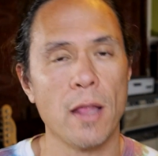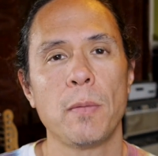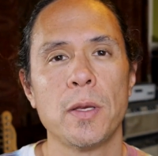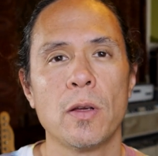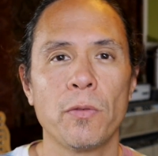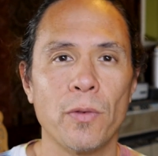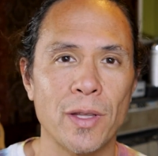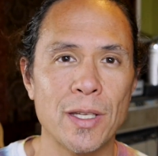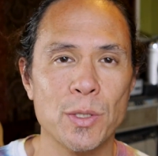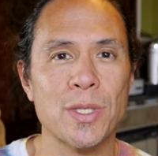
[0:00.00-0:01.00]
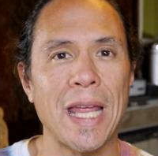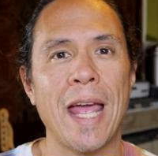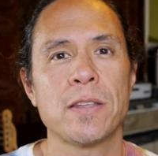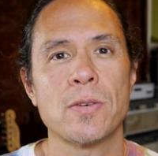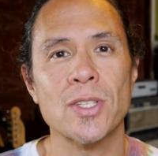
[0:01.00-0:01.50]
And let me know if this was
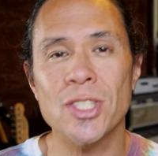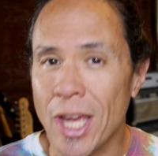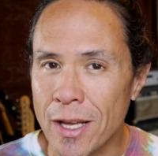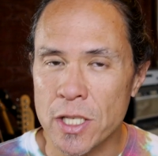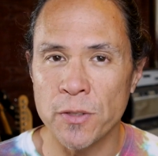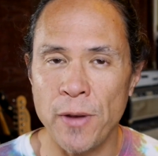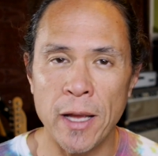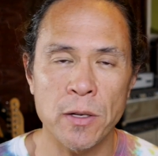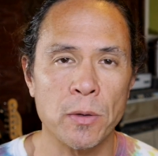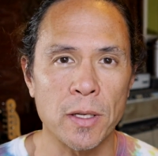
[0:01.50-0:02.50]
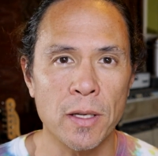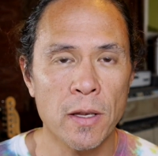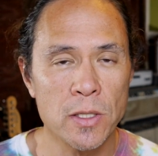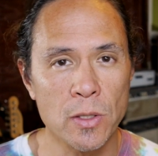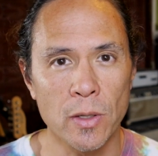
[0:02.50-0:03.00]
answered satisfactorily
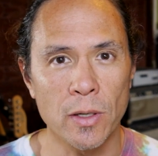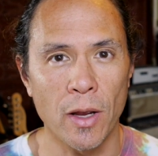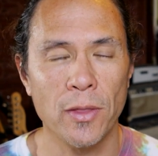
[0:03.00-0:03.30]
to you here.